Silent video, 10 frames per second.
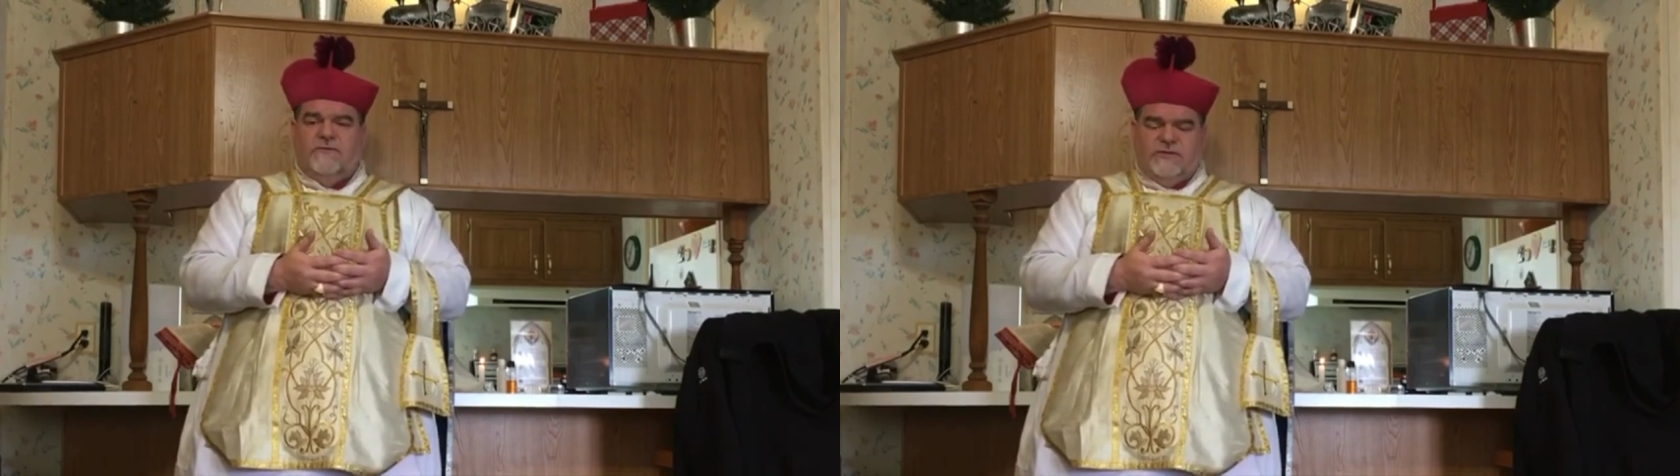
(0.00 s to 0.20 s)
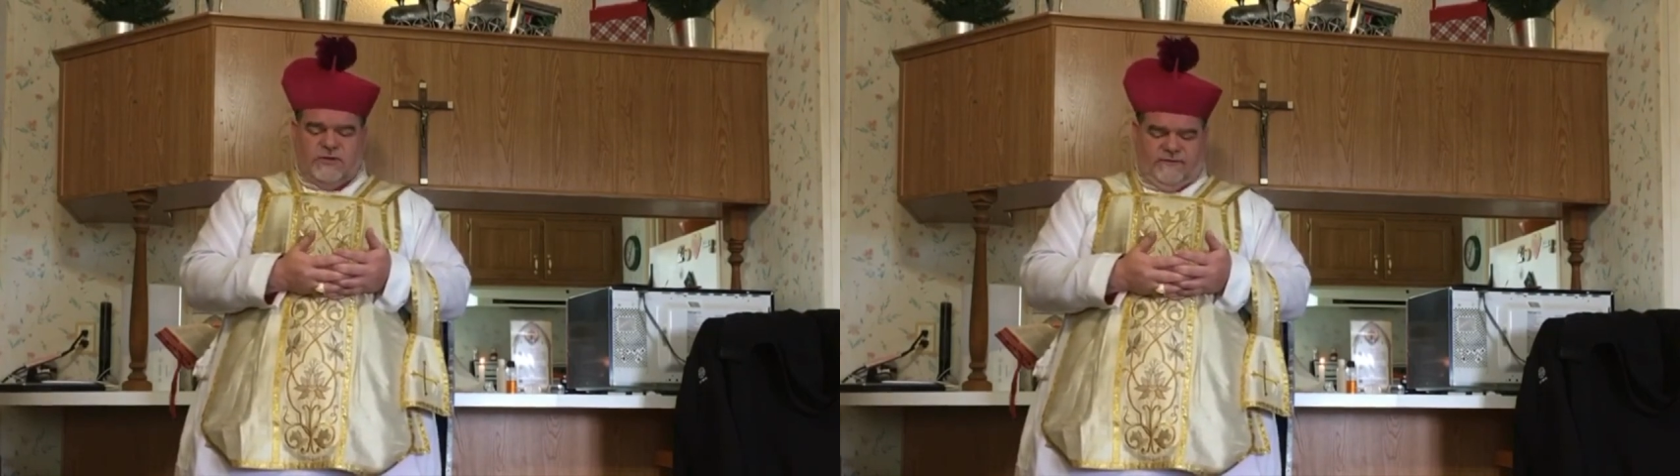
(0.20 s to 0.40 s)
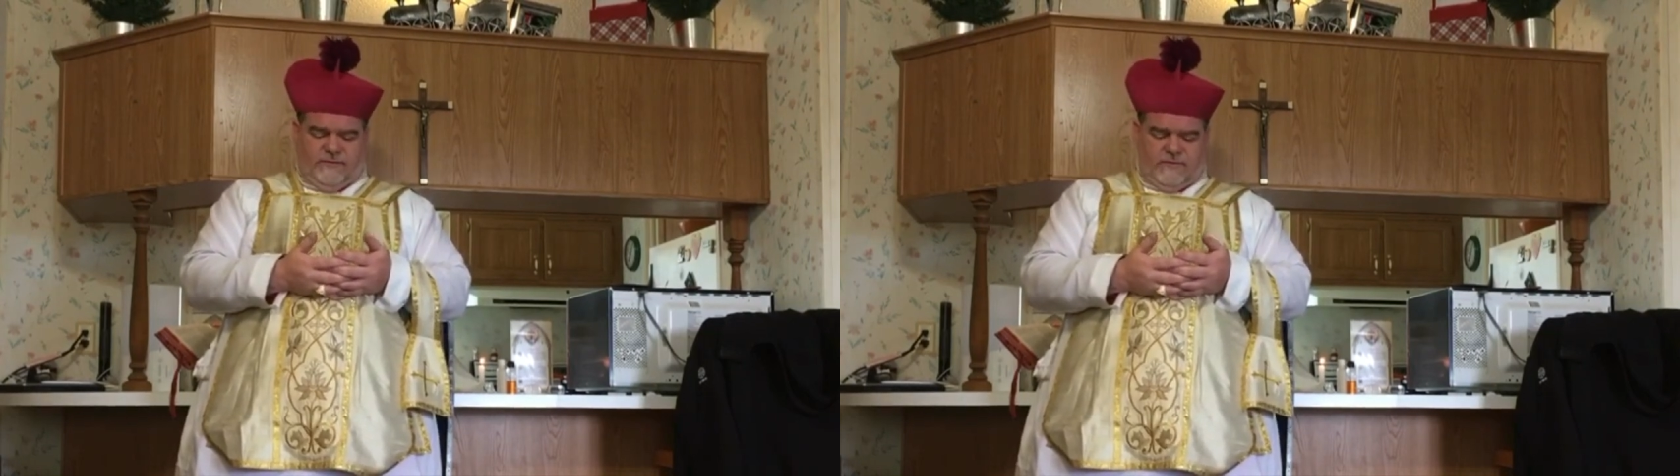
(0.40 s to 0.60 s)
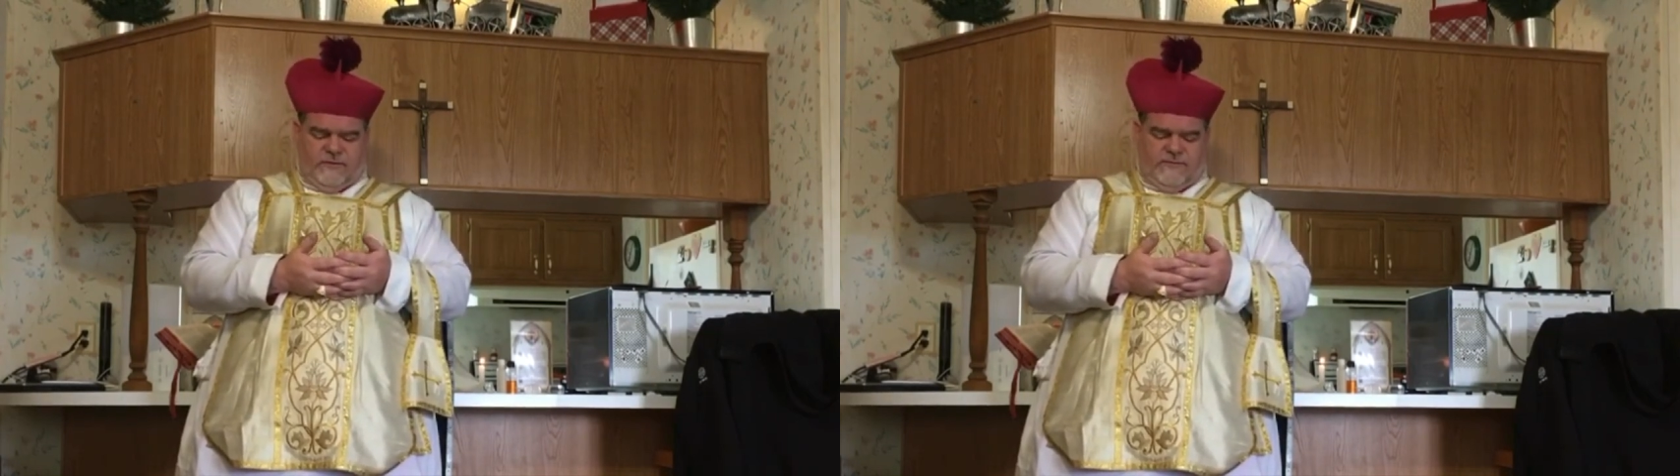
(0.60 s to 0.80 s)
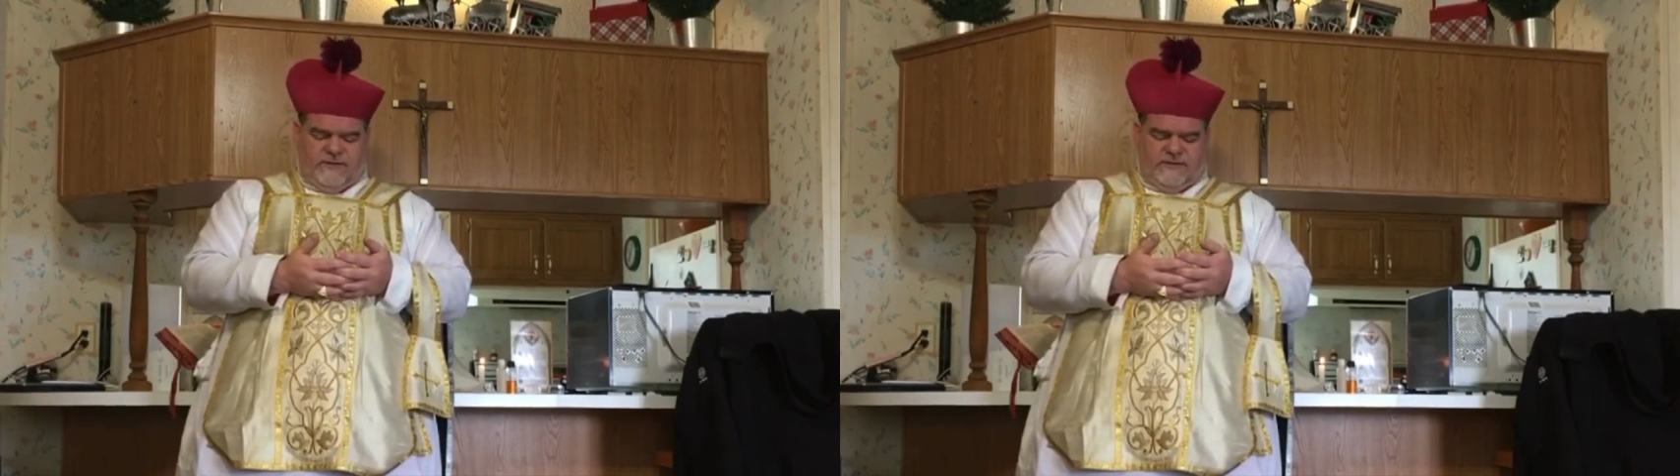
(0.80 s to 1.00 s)
and serve him to
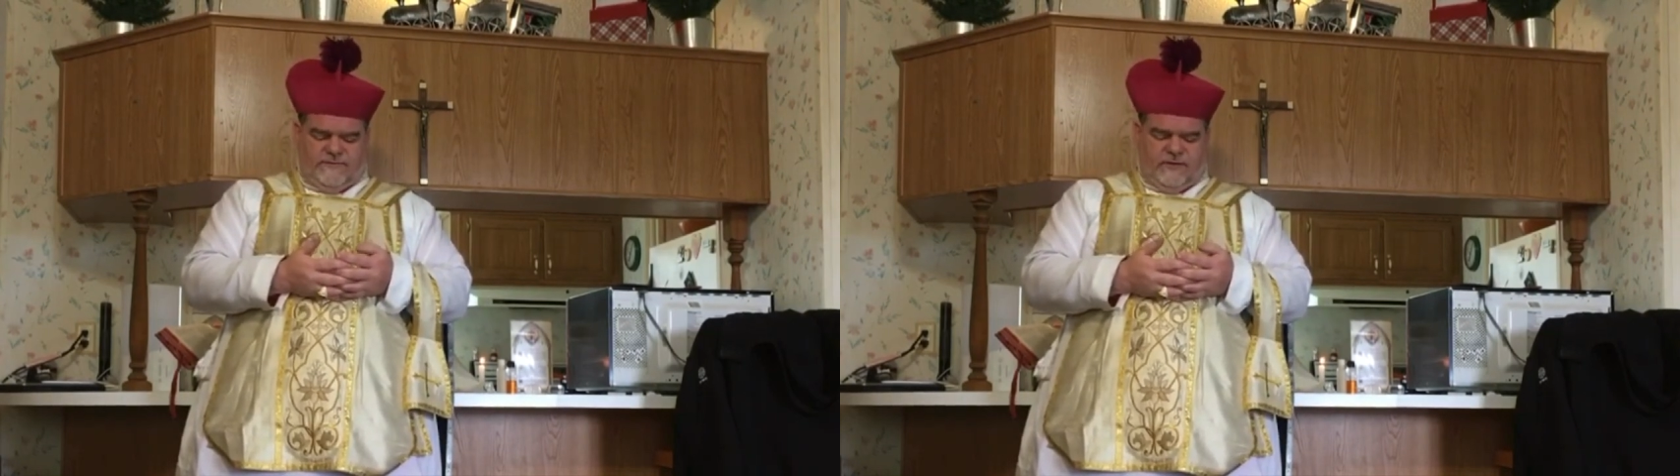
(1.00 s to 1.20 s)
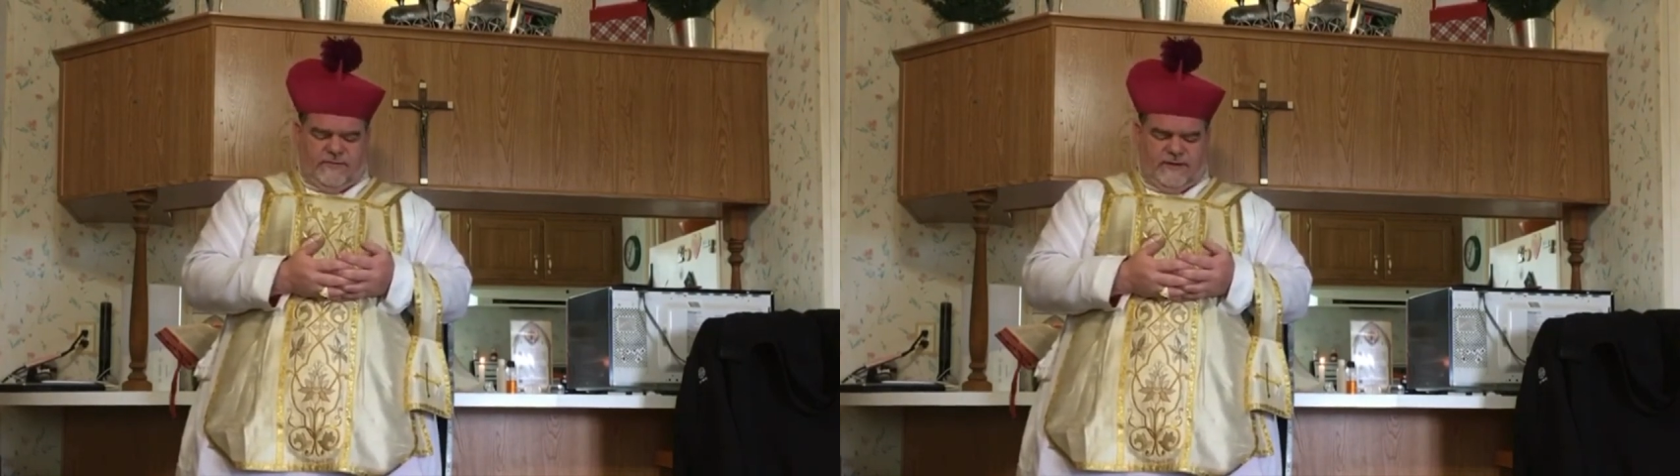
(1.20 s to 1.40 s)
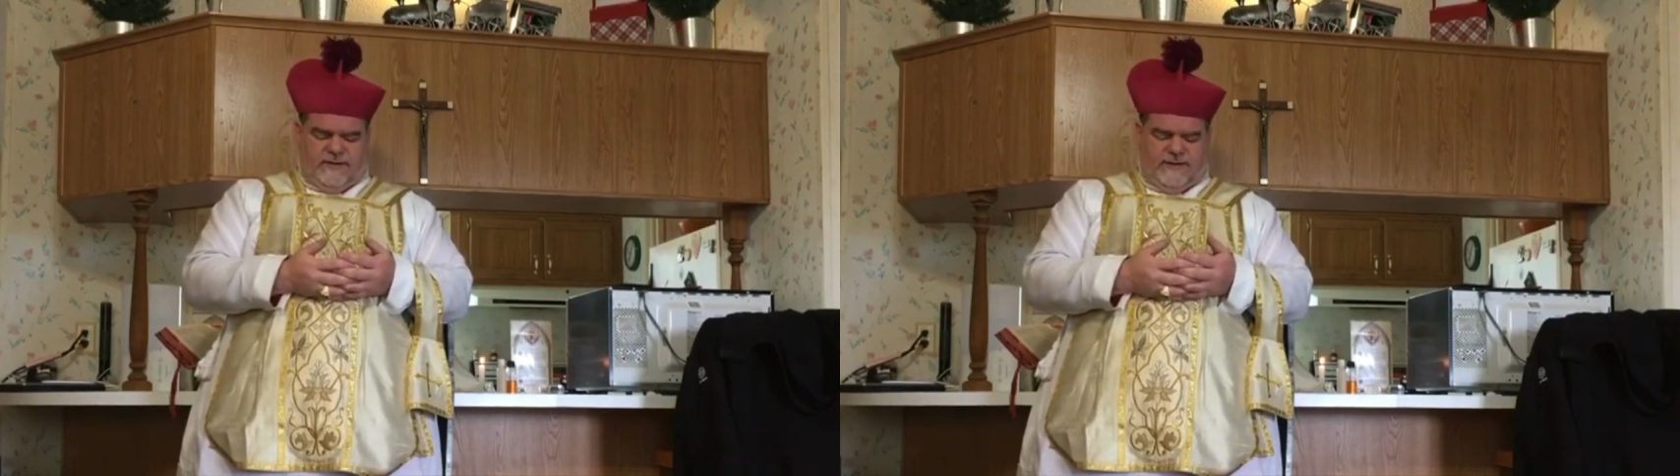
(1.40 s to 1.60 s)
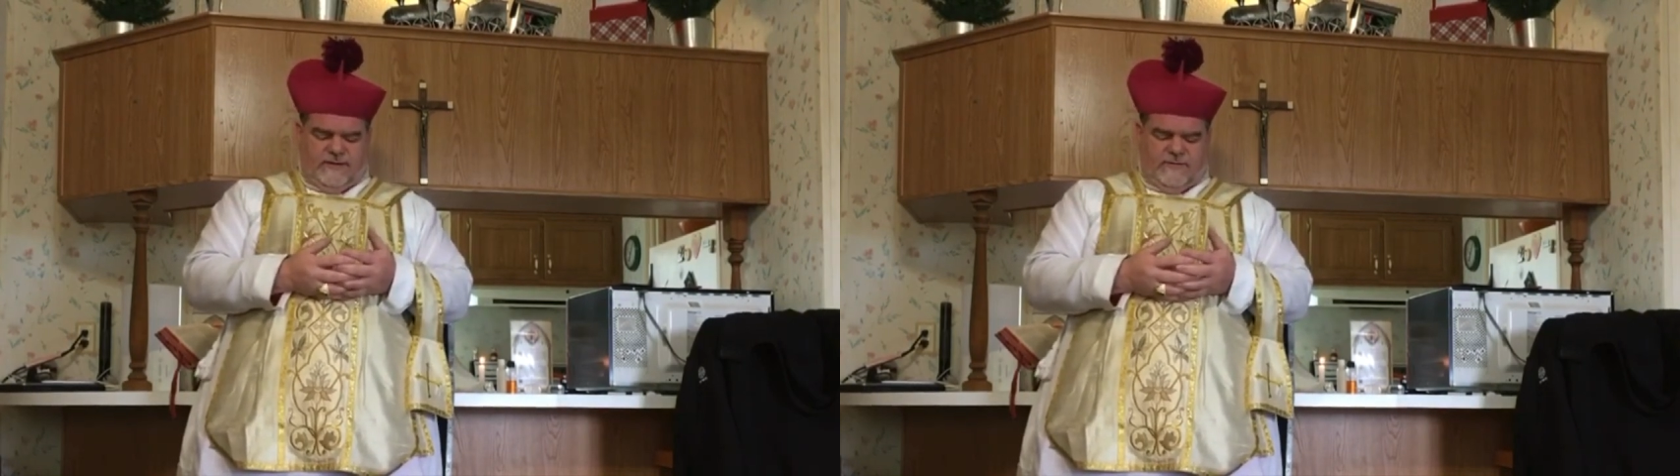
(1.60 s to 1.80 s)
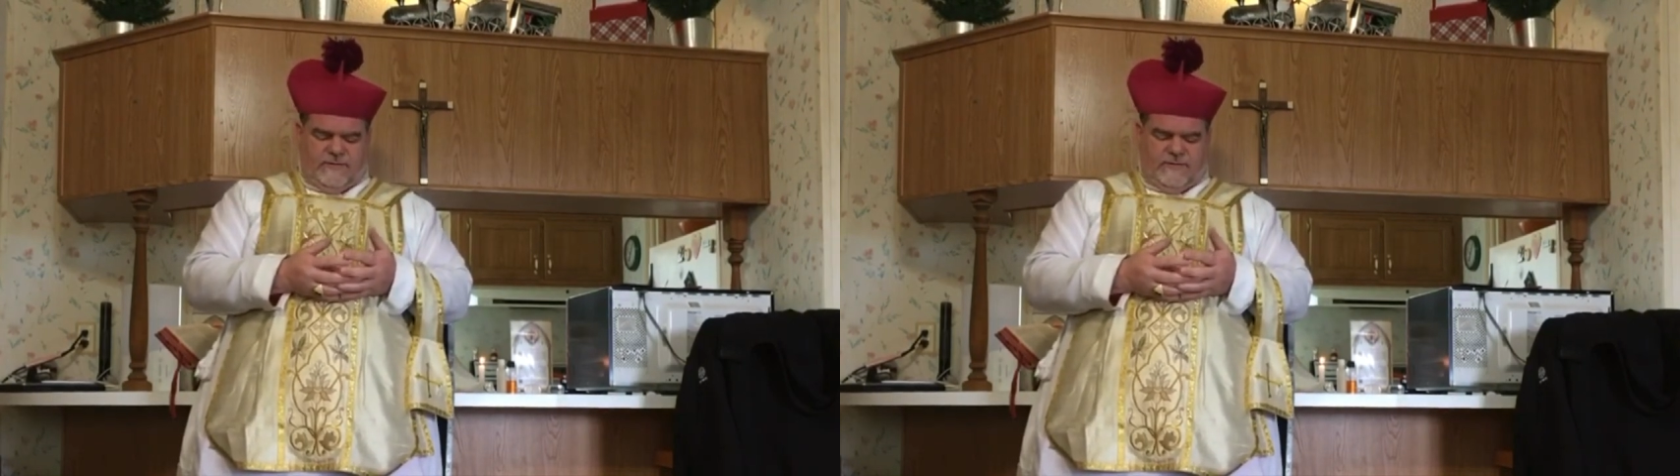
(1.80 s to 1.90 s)
the best of our ability.